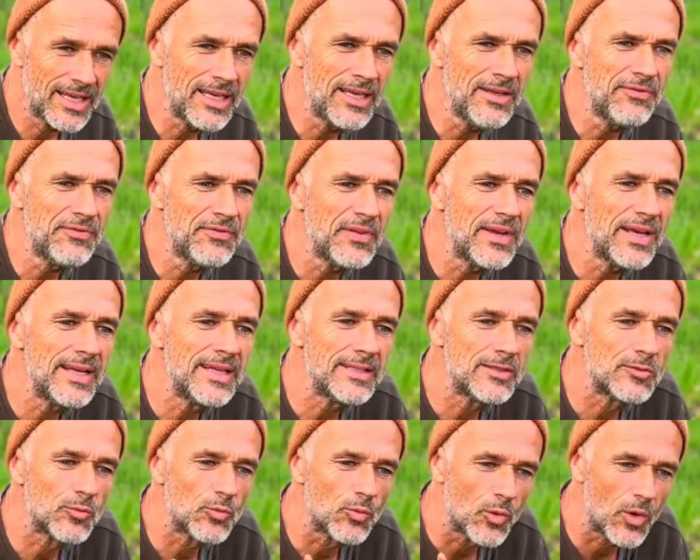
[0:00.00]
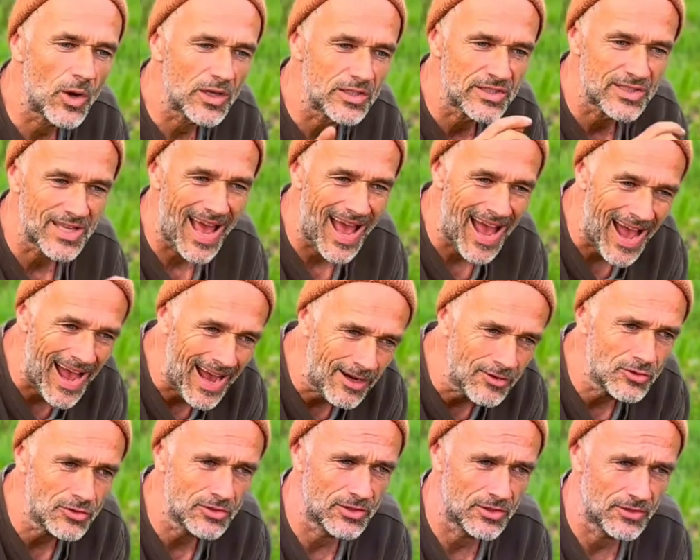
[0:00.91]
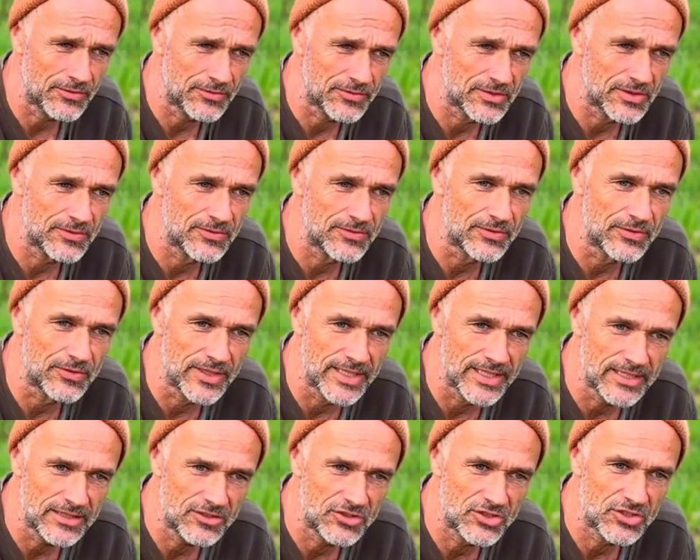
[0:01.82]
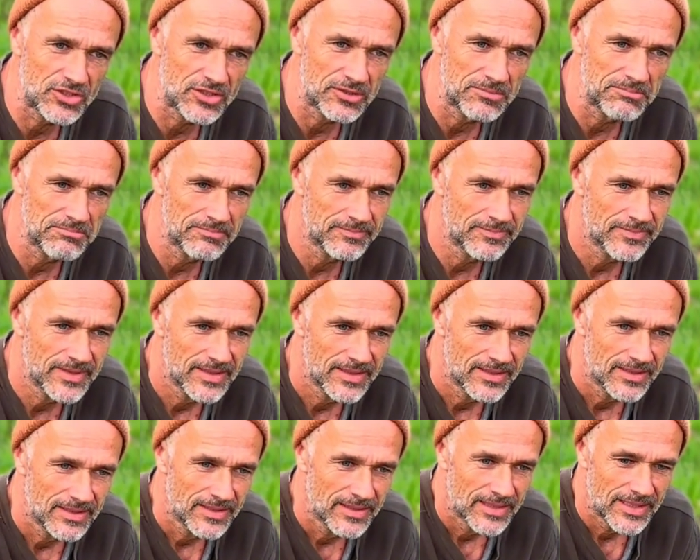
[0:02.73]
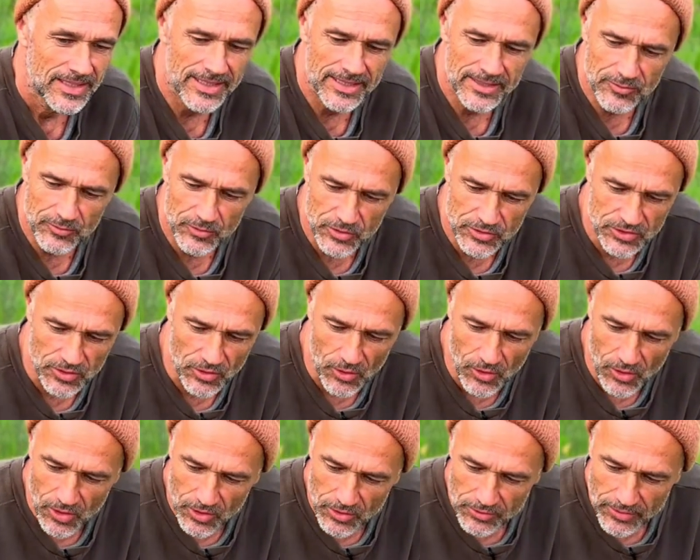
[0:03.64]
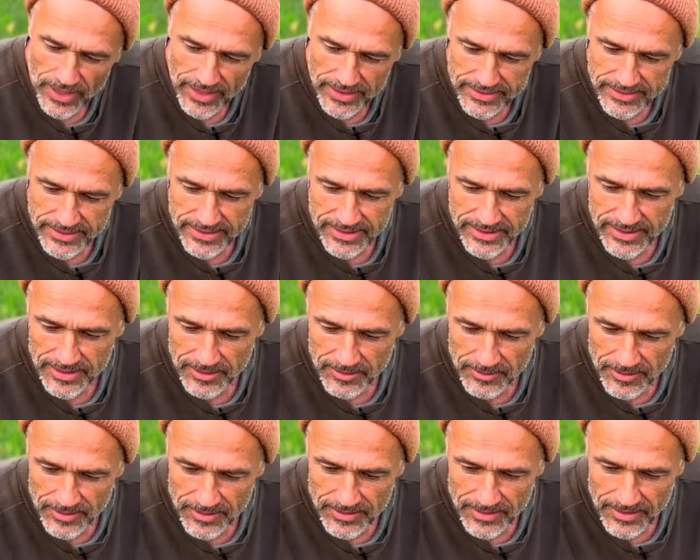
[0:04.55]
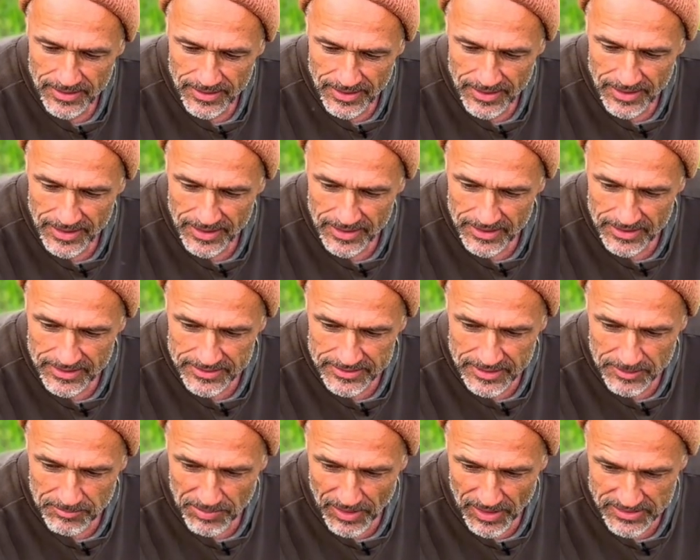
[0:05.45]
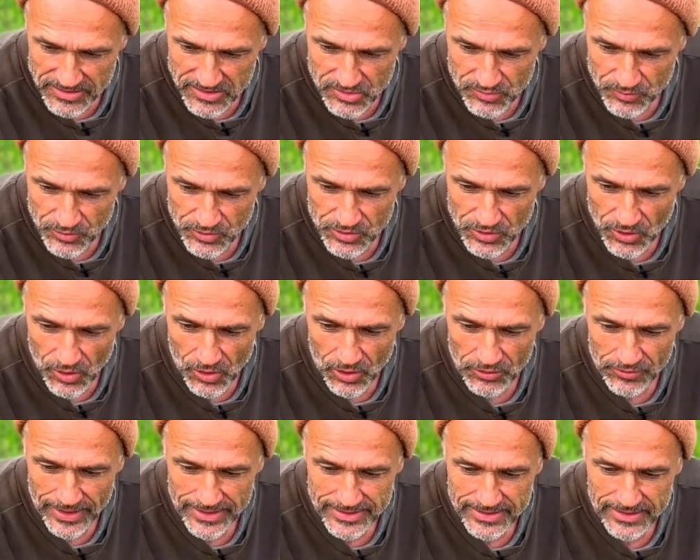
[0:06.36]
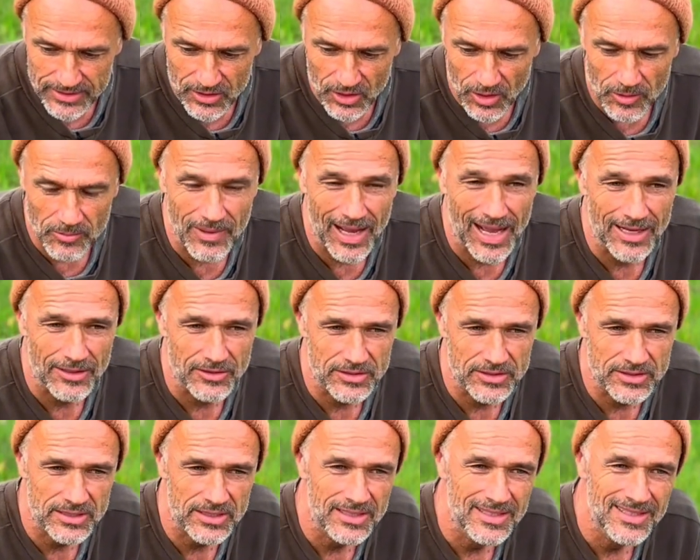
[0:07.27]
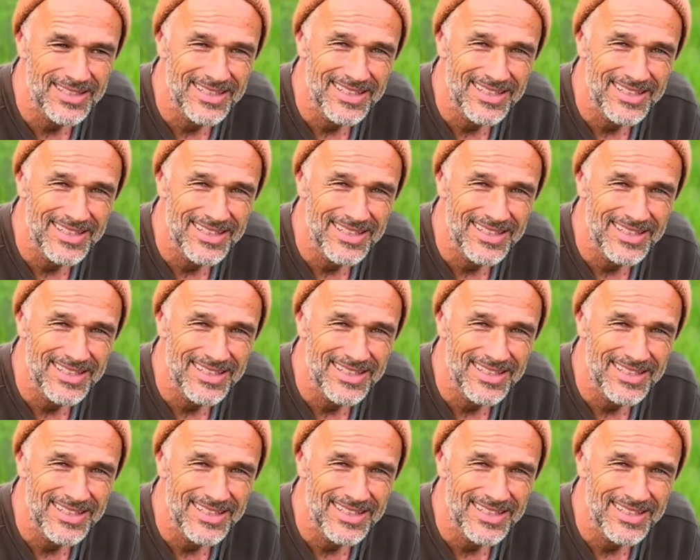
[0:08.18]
if it was out of the fridge, it would already, the buds would already come out.